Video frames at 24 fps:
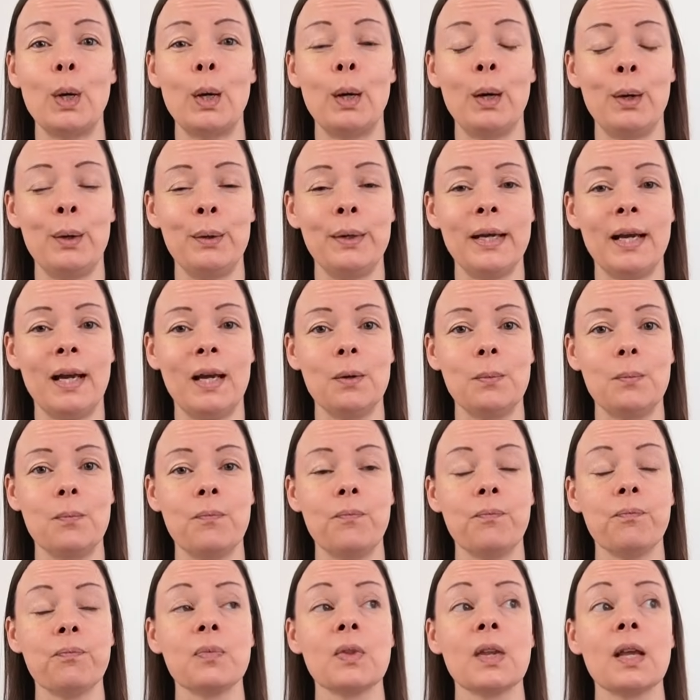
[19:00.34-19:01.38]
Okay,
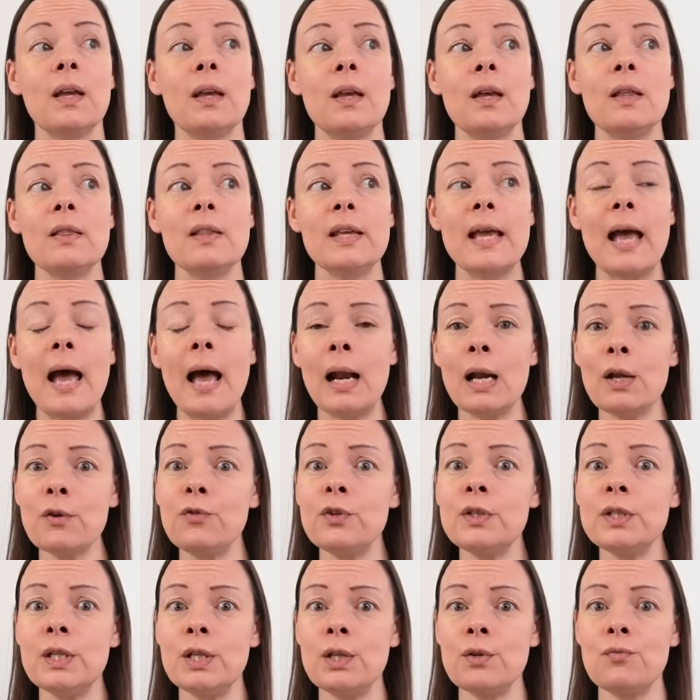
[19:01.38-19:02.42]
the
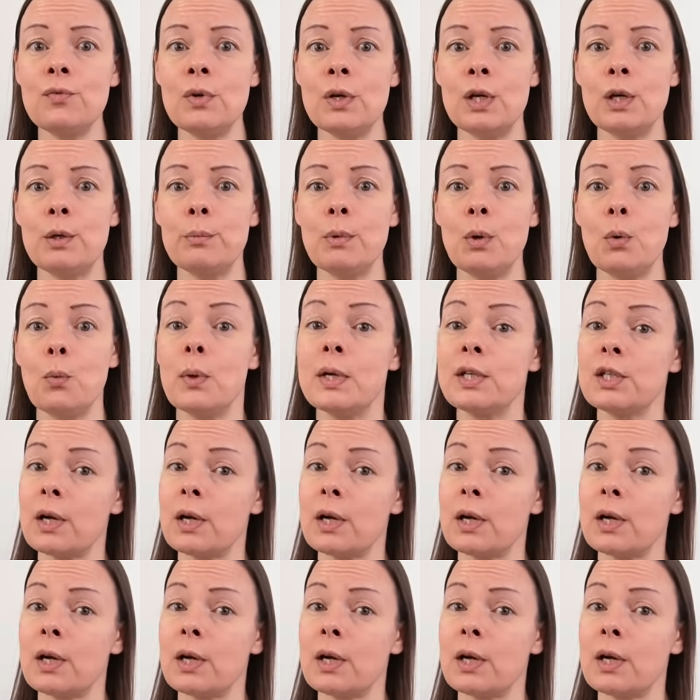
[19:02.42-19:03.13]
elephant in the room, which